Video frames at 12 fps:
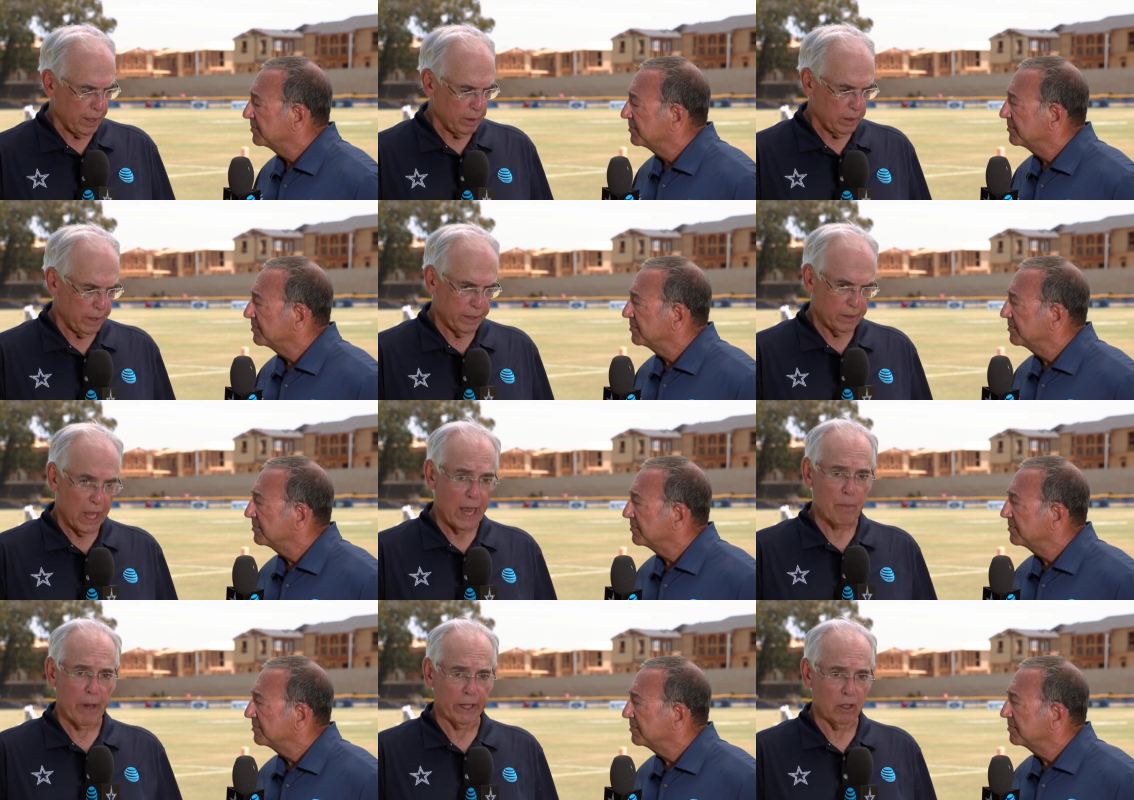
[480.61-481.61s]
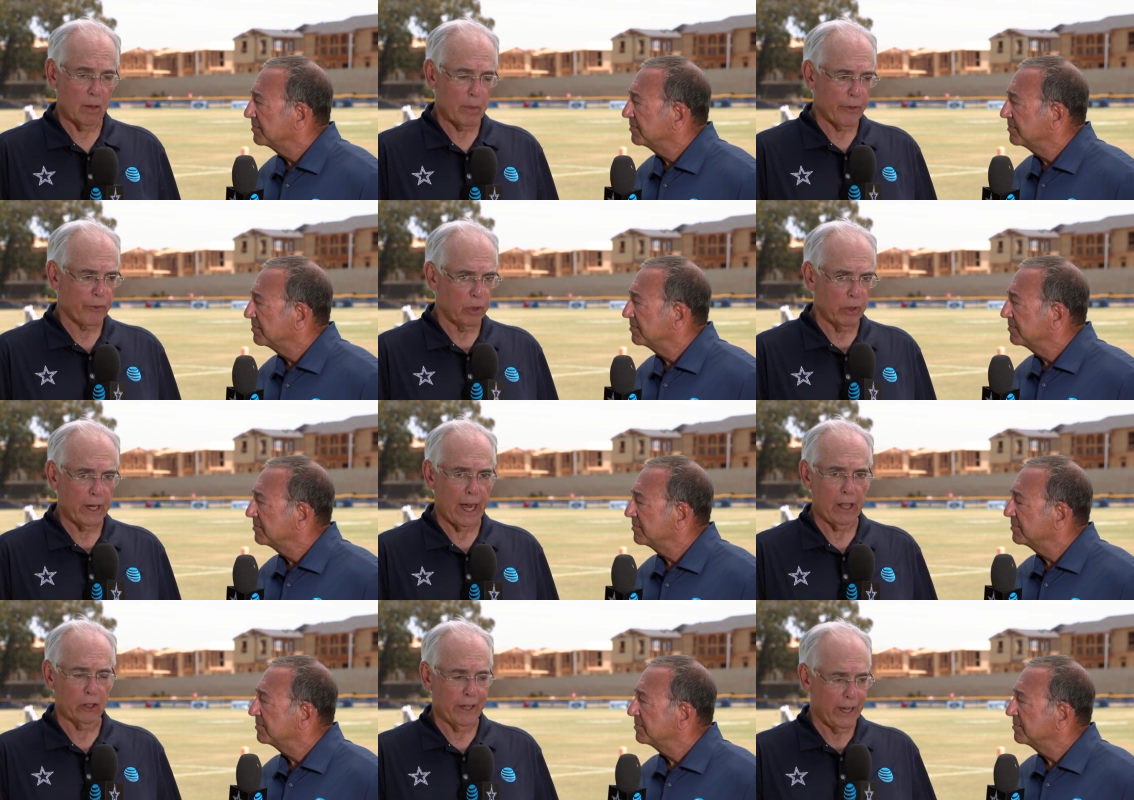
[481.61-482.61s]
Speaker 1: uh, at linebacker, I'm going to throw
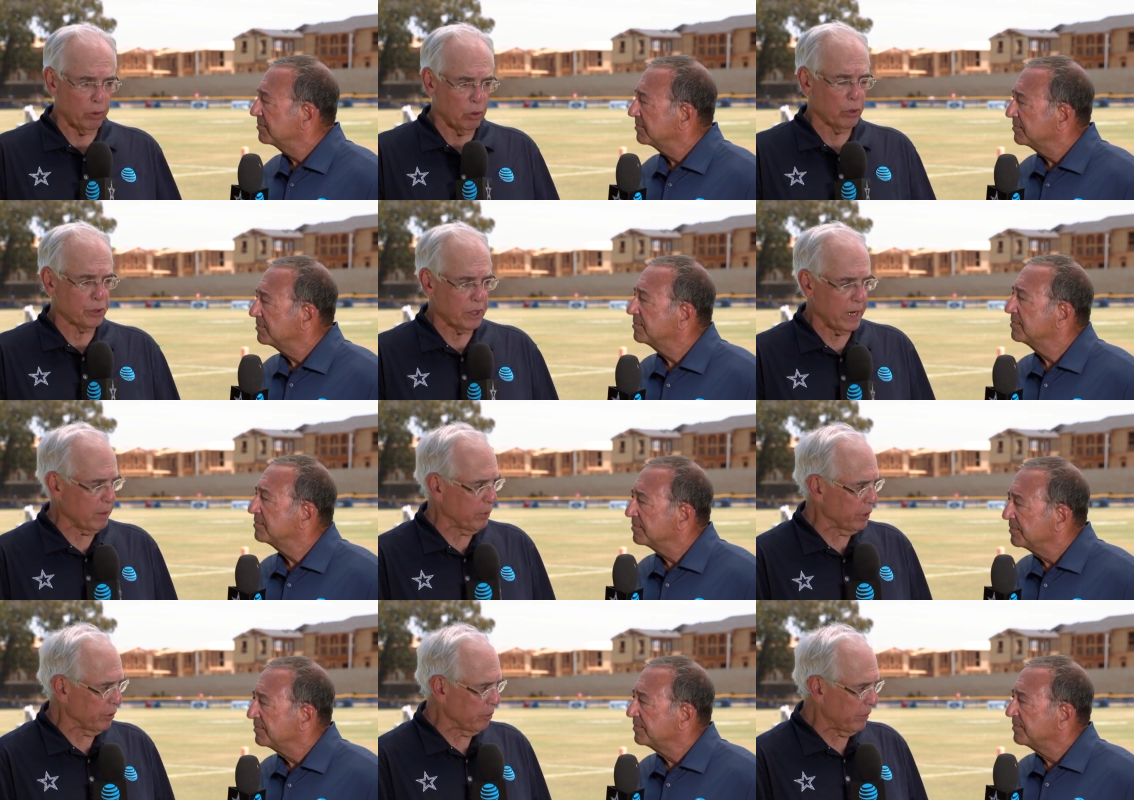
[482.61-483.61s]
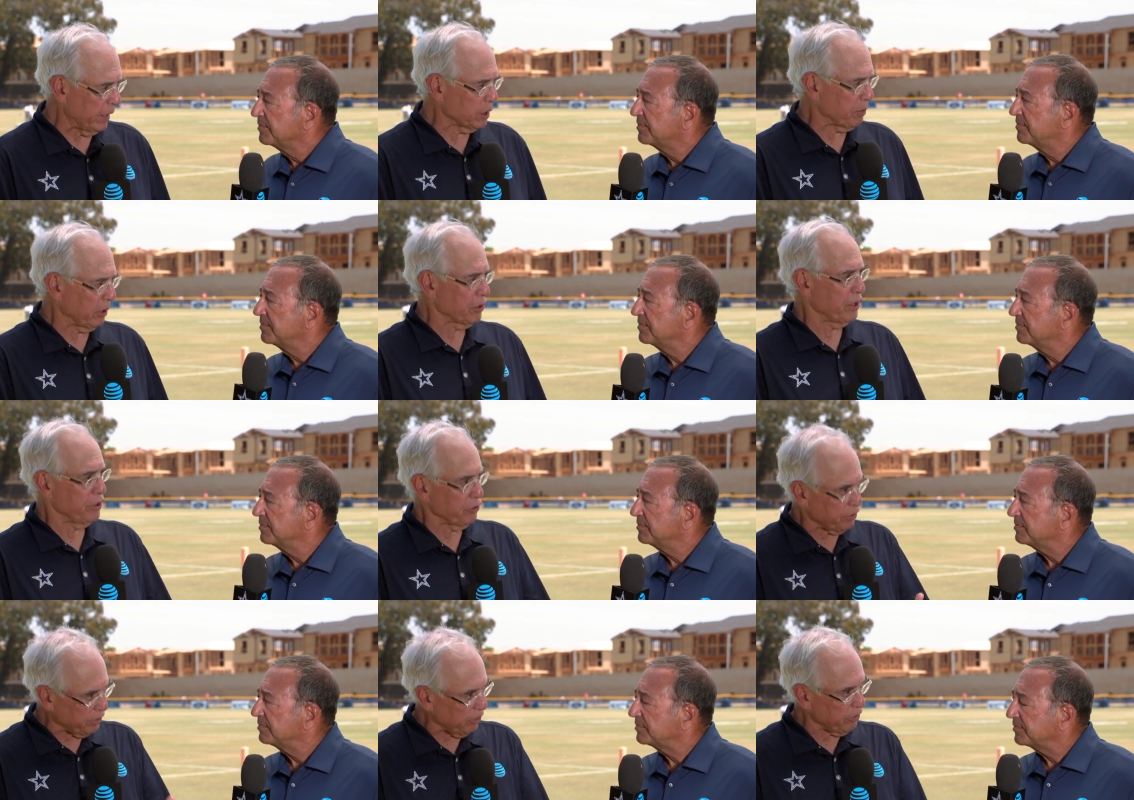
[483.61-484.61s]
Kyle Caro's name into the mix because
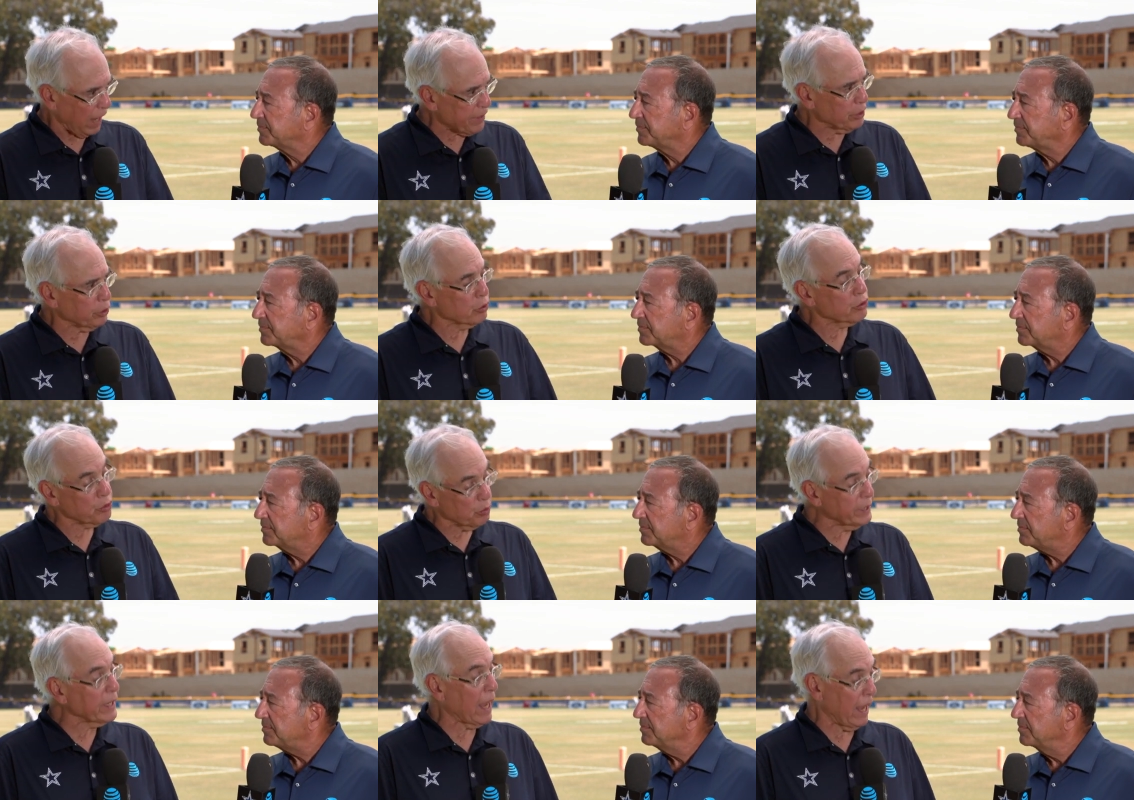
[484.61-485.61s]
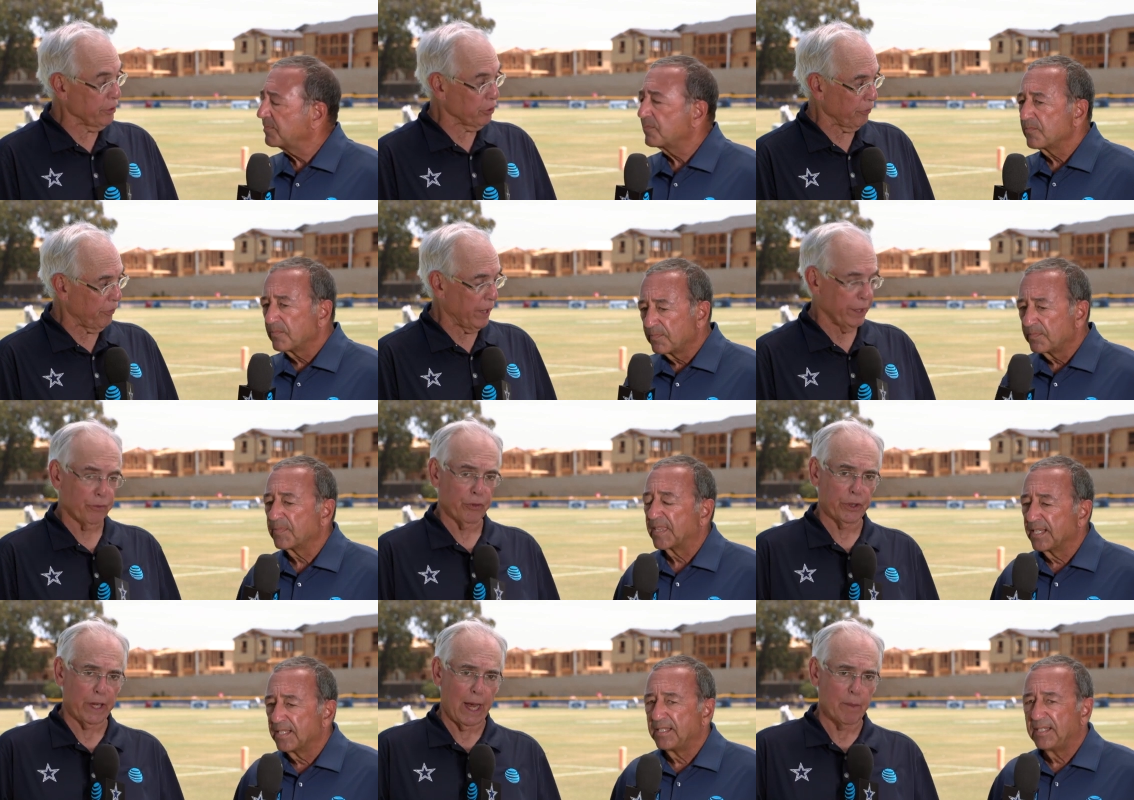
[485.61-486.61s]
he's they're, I think those three guys are fighting
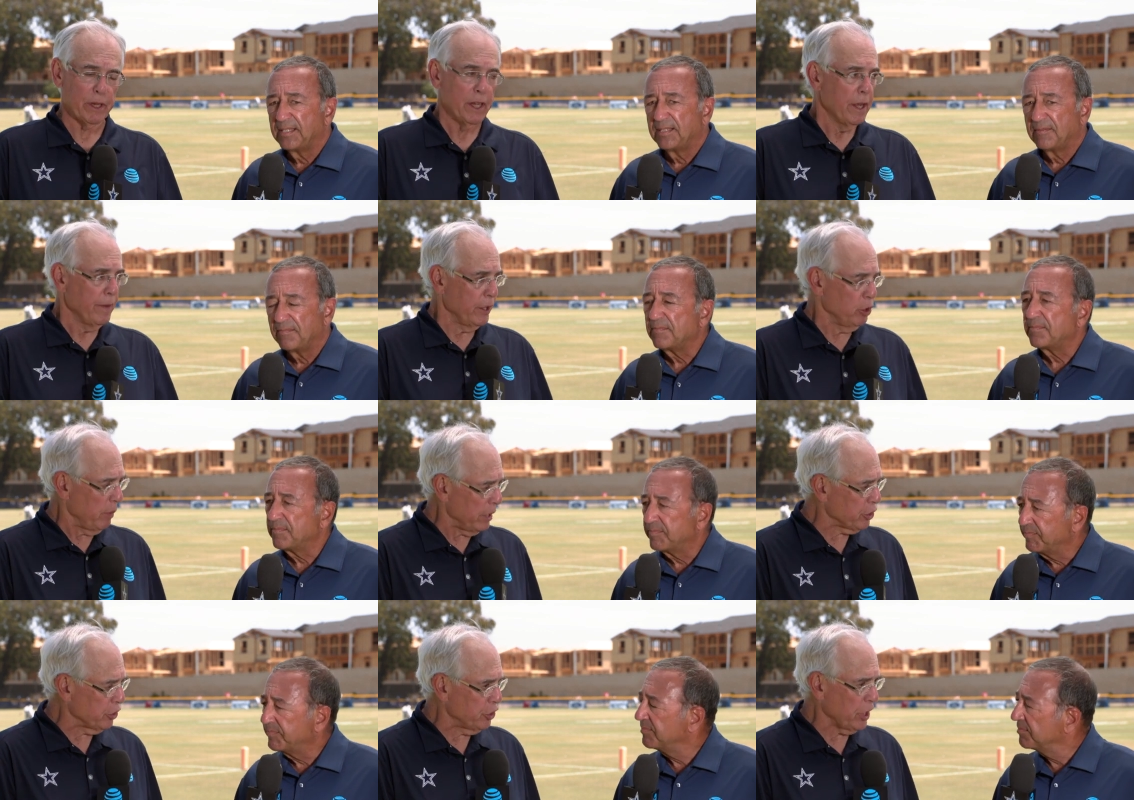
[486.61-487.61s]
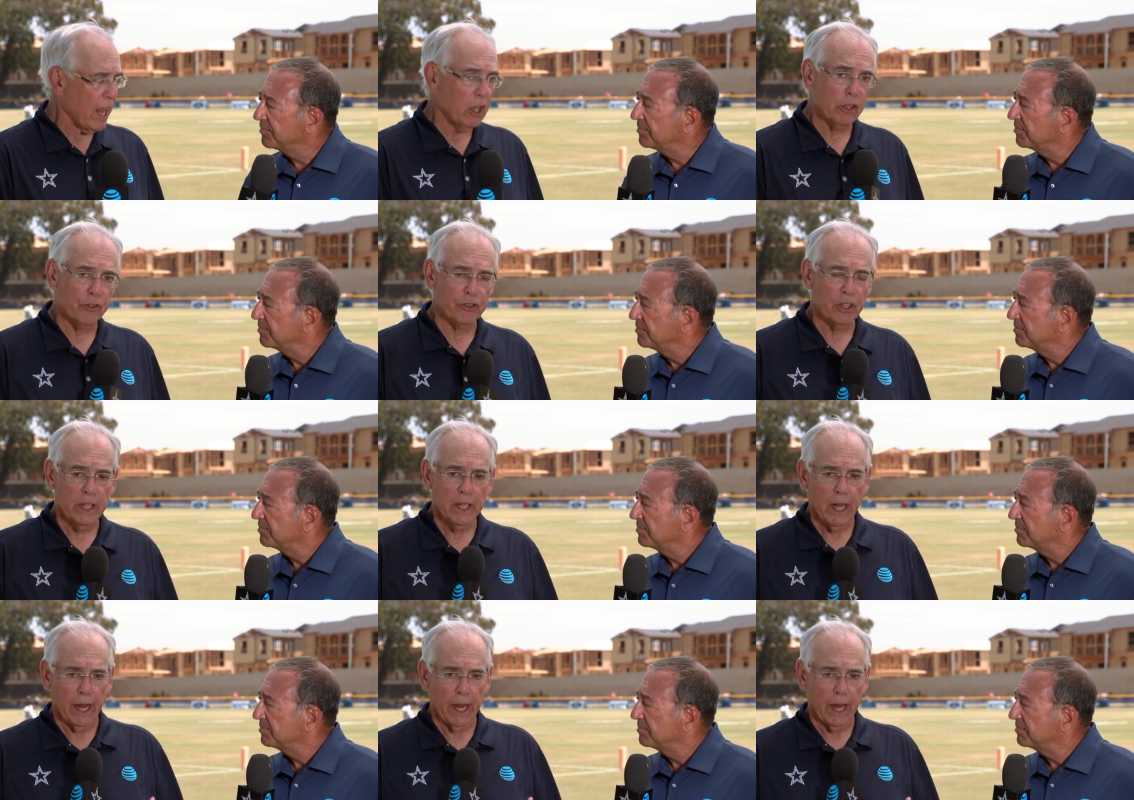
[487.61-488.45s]
for time. And then you mentioned Jelks.